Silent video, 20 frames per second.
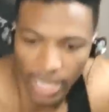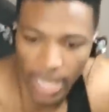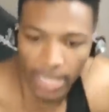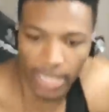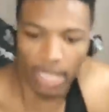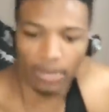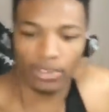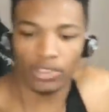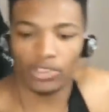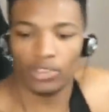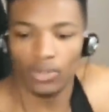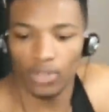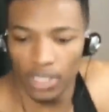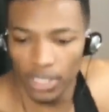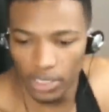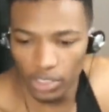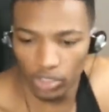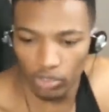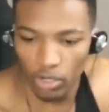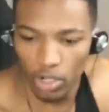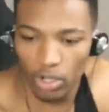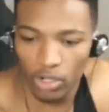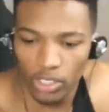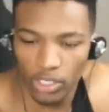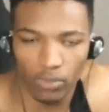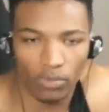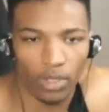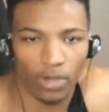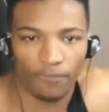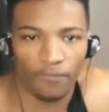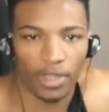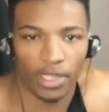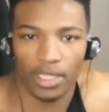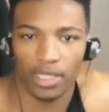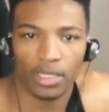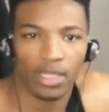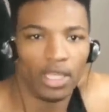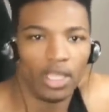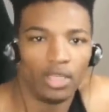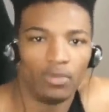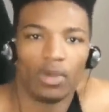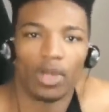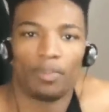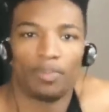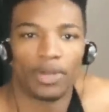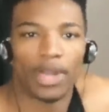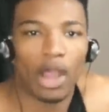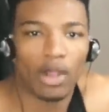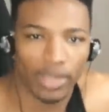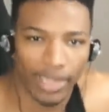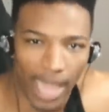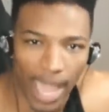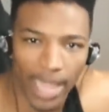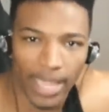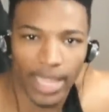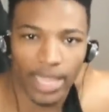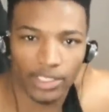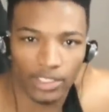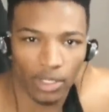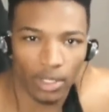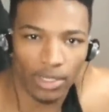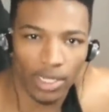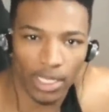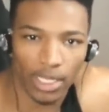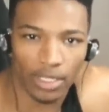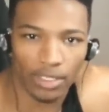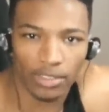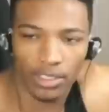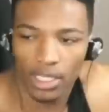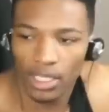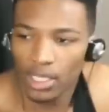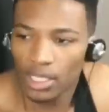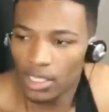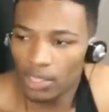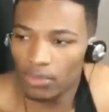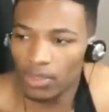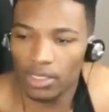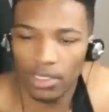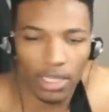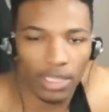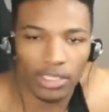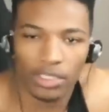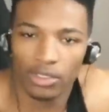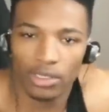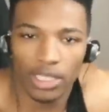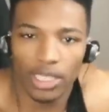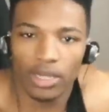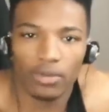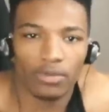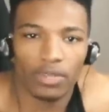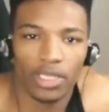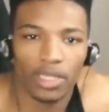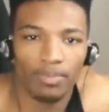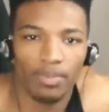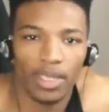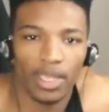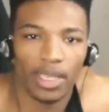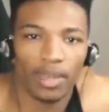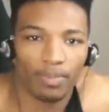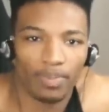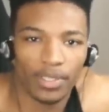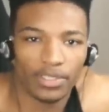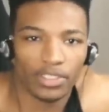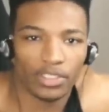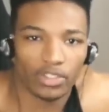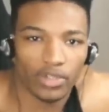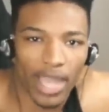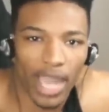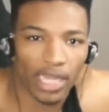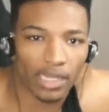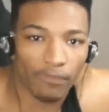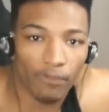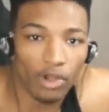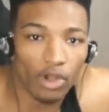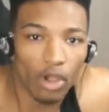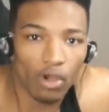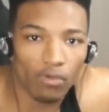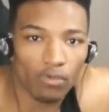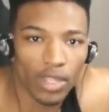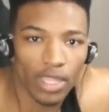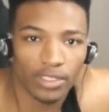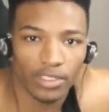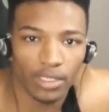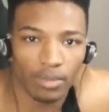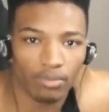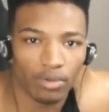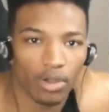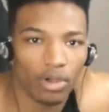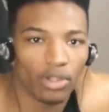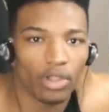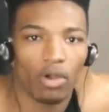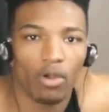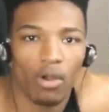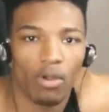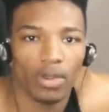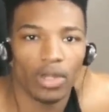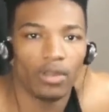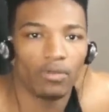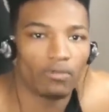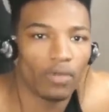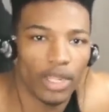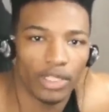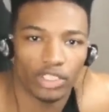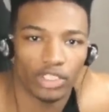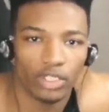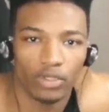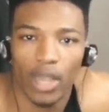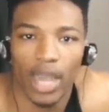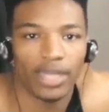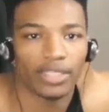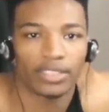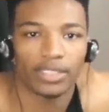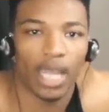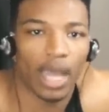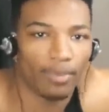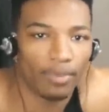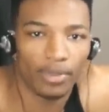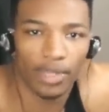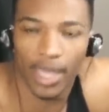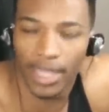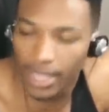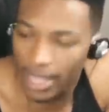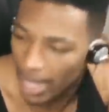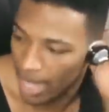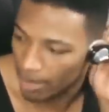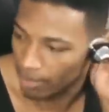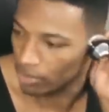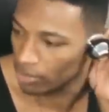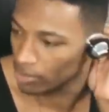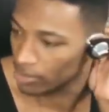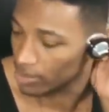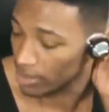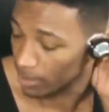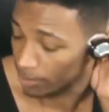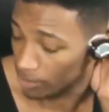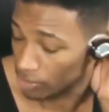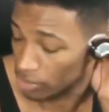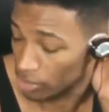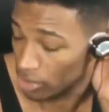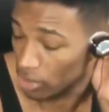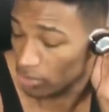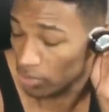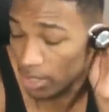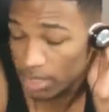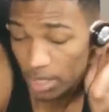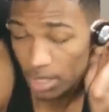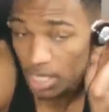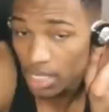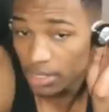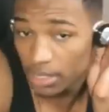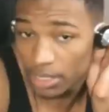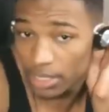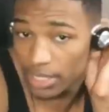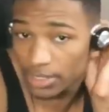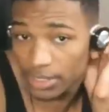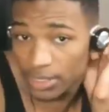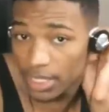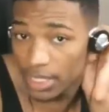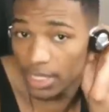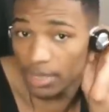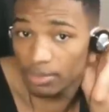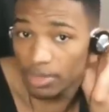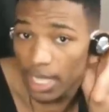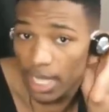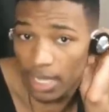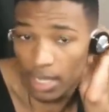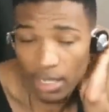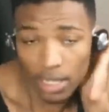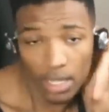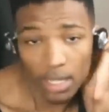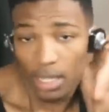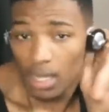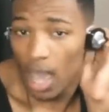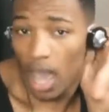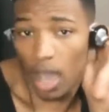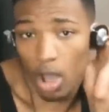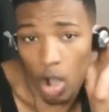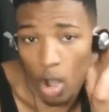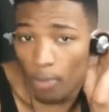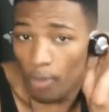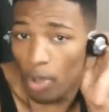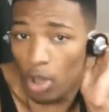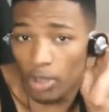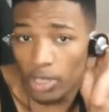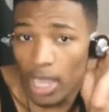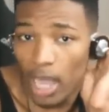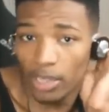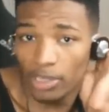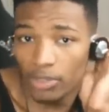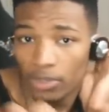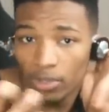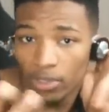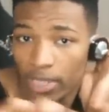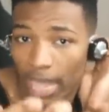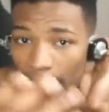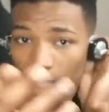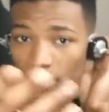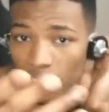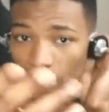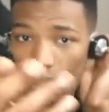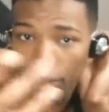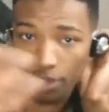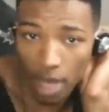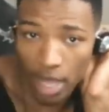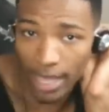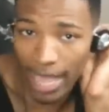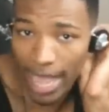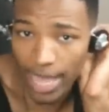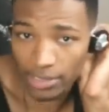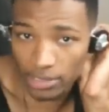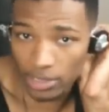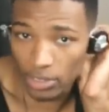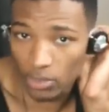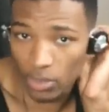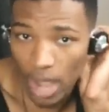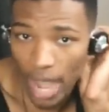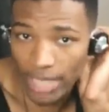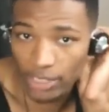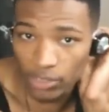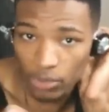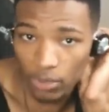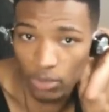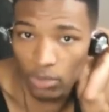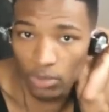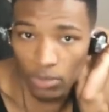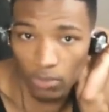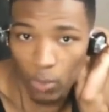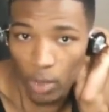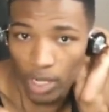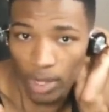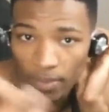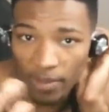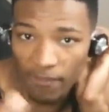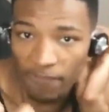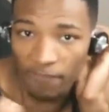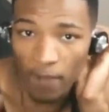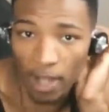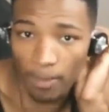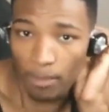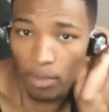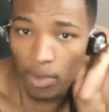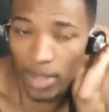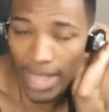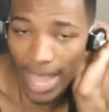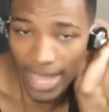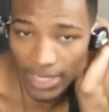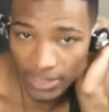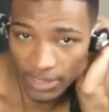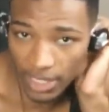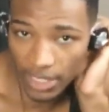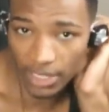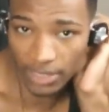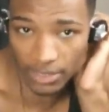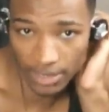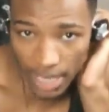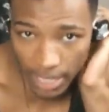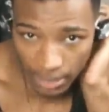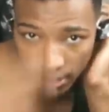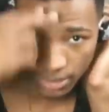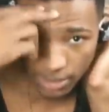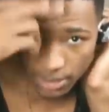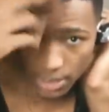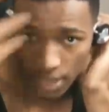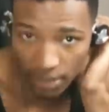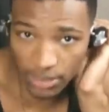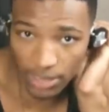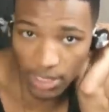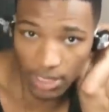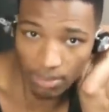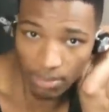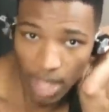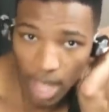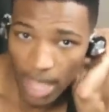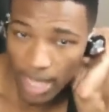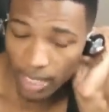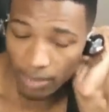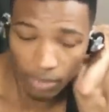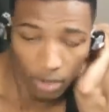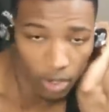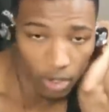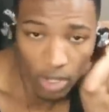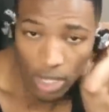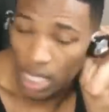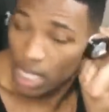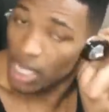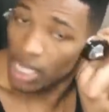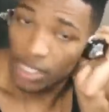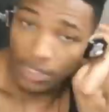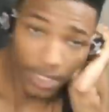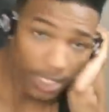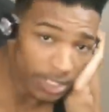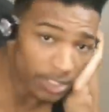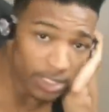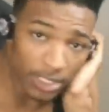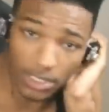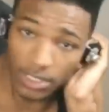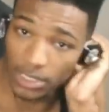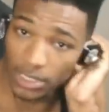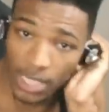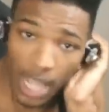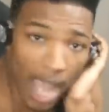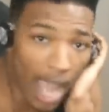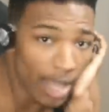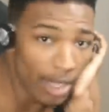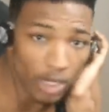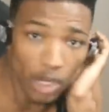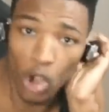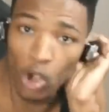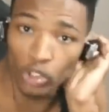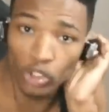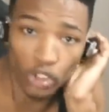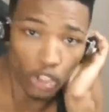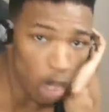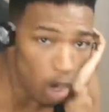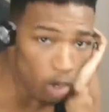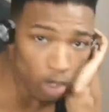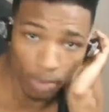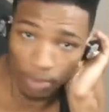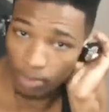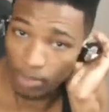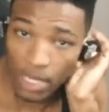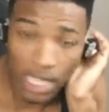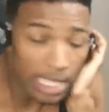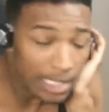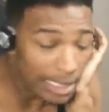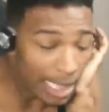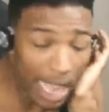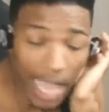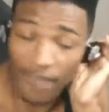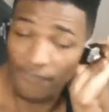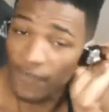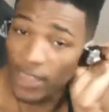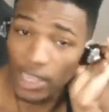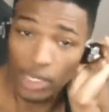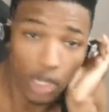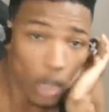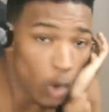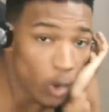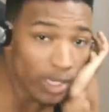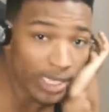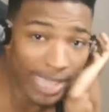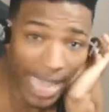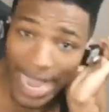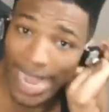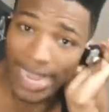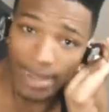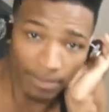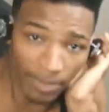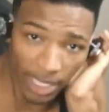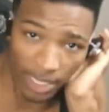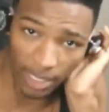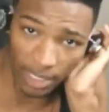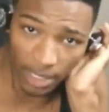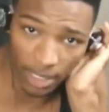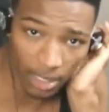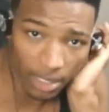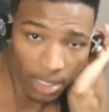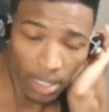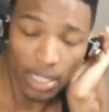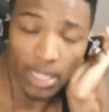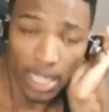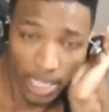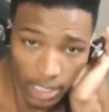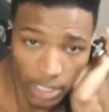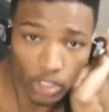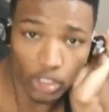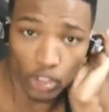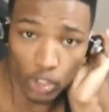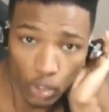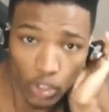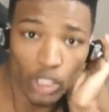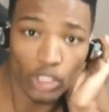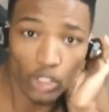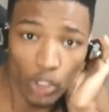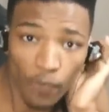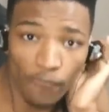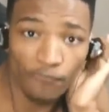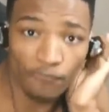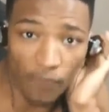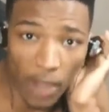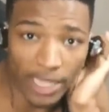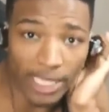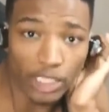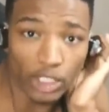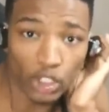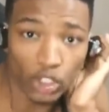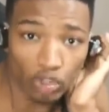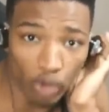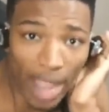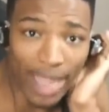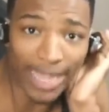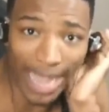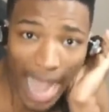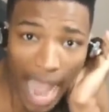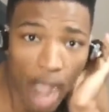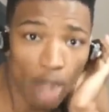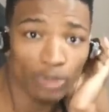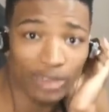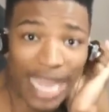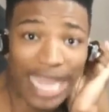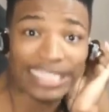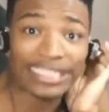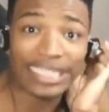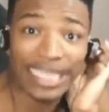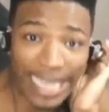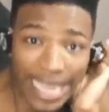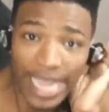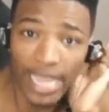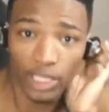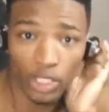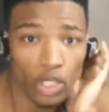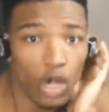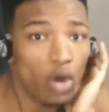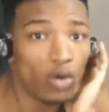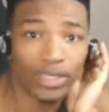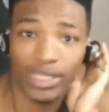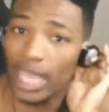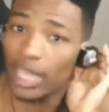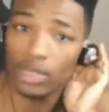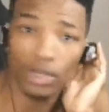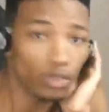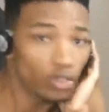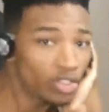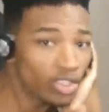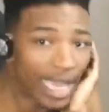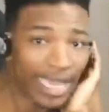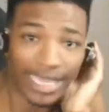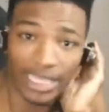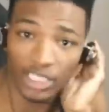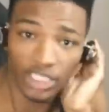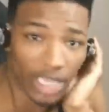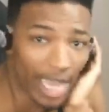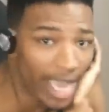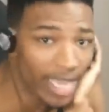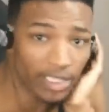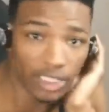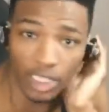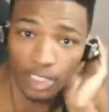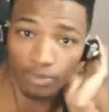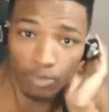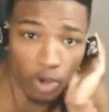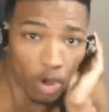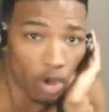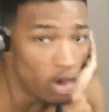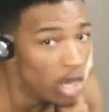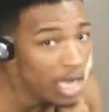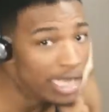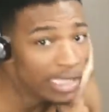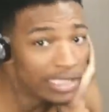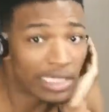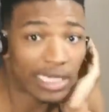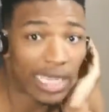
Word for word: Like you can't keep this dude in control, and you want to fucking you want to put out gang hits on niggas. You want like, you're literally being a piece of trash for no reason, bro. You're already rich. You got to stop all that gang bullshit. But you know what? The lesson hit him late. I hope all y'all little gangster thug ass, little high school wannabe fuckboy ass niggas take this lesson in mind, bro. This is not no joke. Life ain't no game, nigga. And as soon as you fucking strike out, that's it. You don't get no second chances, bro.